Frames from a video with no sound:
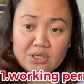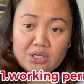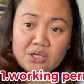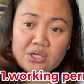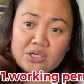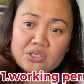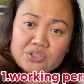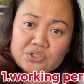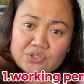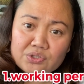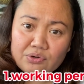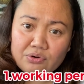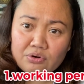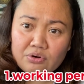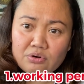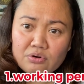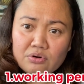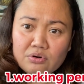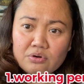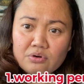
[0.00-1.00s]

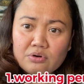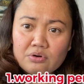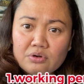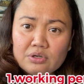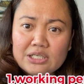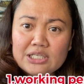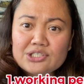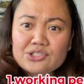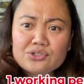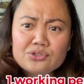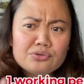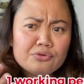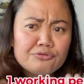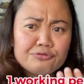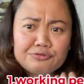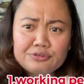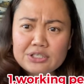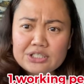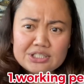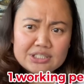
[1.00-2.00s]
So let's do
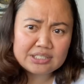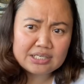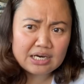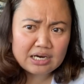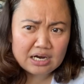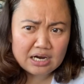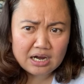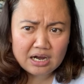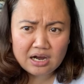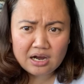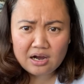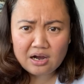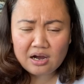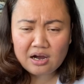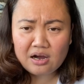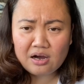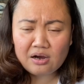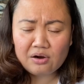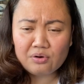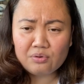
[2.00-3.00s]
first
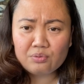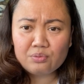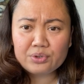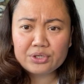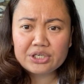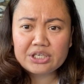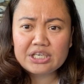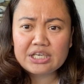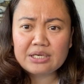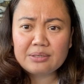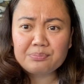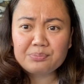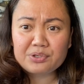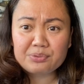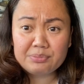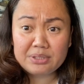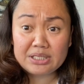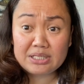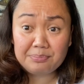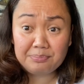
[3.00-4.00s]
the working
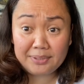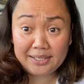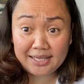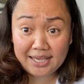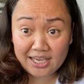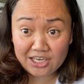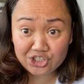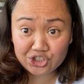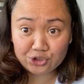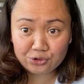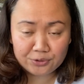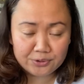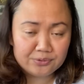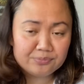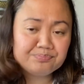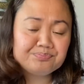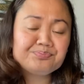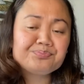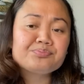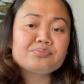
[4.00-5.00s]
permit application.
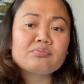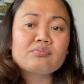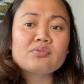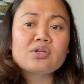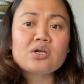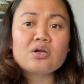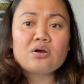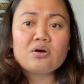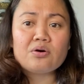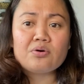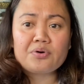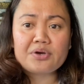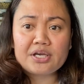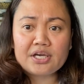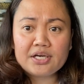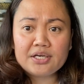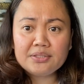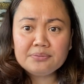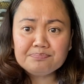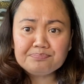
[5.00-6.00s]

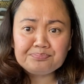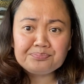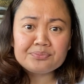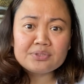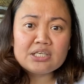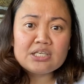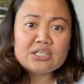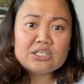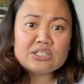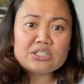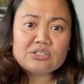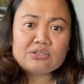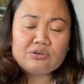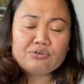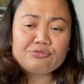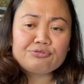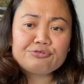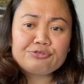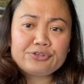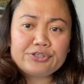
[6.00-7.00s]
Okay, so
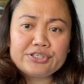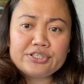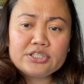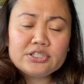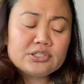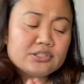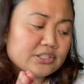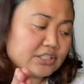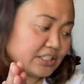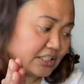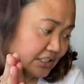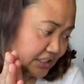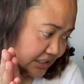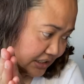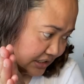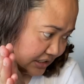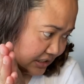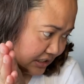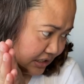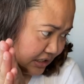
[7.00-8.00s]
first
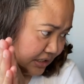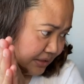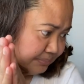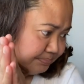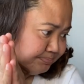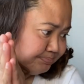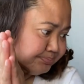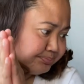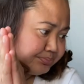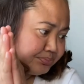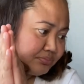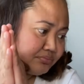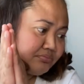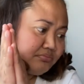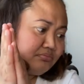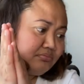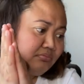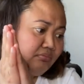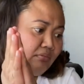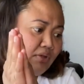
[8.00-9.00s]
is
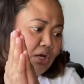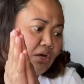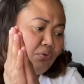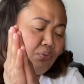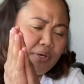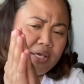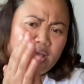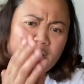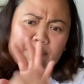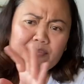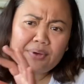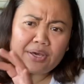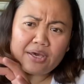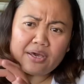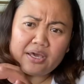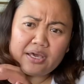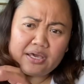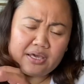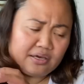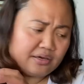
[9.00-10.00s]
we have
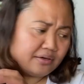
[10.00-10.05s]
I